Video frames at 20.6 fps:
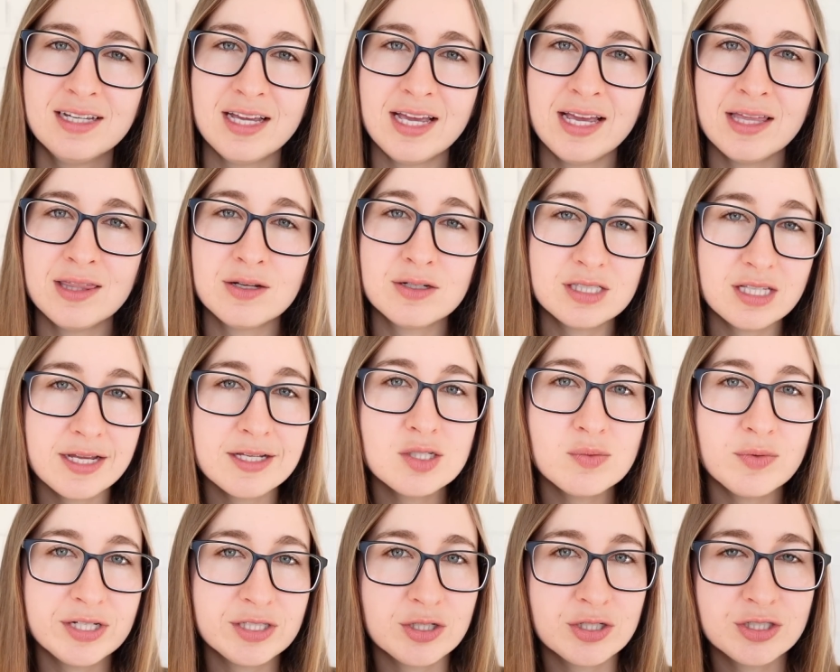And there's
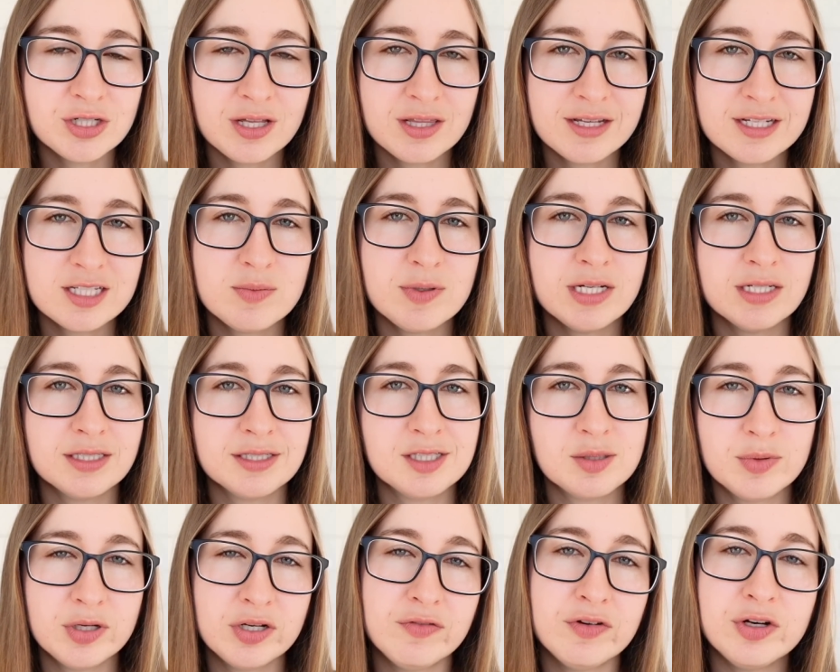less research on this because it's
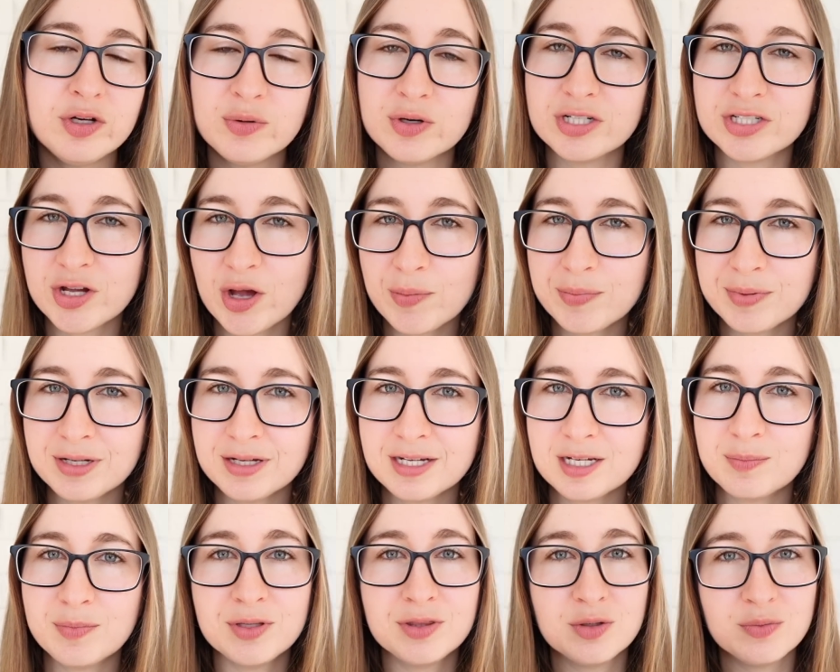a bit of a newer
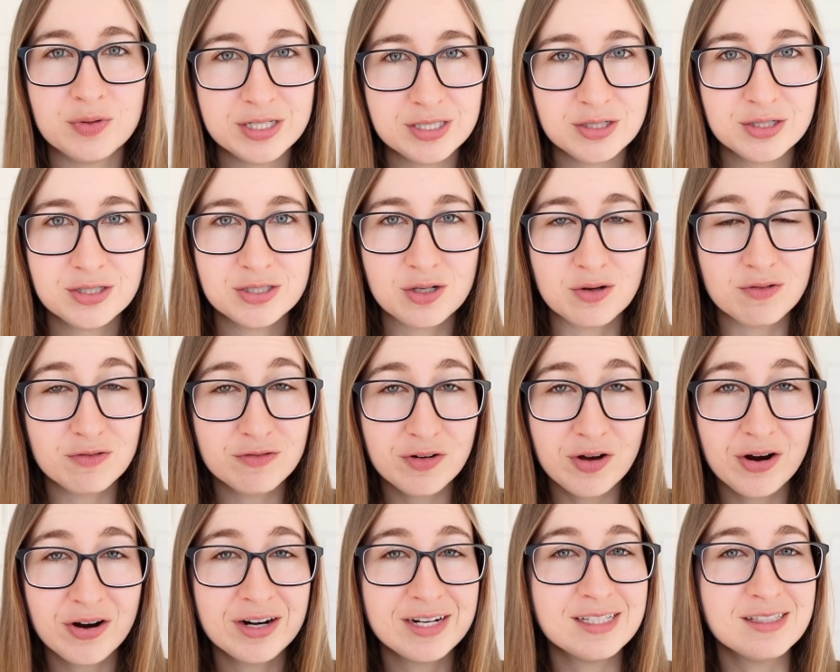topic, but the research so
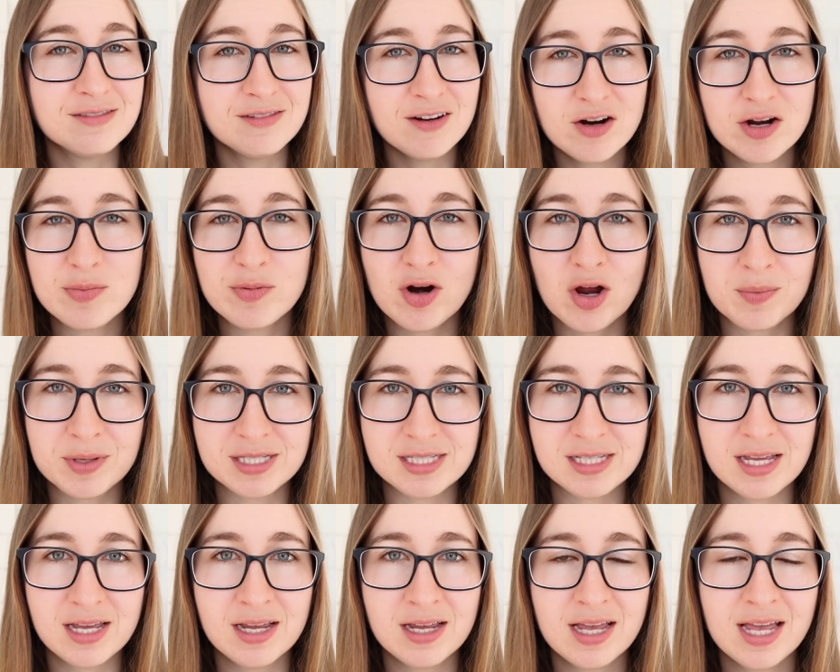far is very
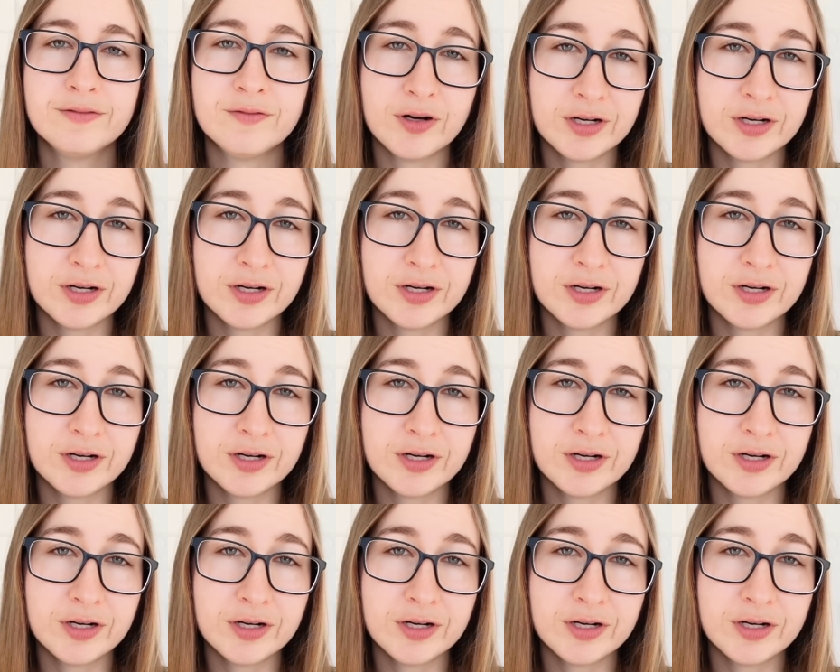promising.